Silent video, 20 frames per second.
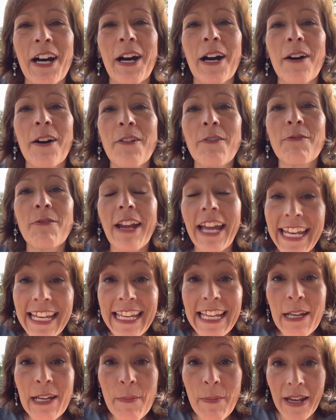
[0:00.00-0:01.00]
of
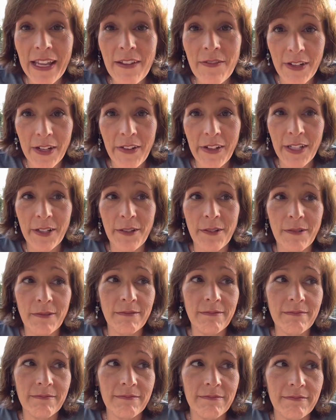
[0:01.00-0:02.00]
writing my very
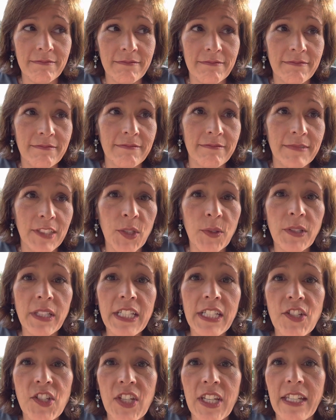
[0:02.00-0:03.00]
own
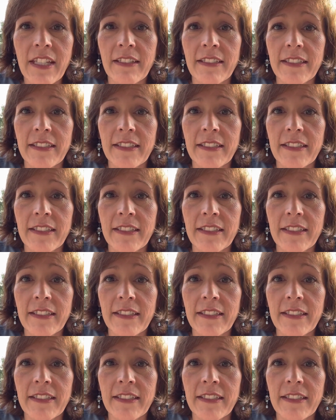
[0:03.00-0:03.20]
eulogy.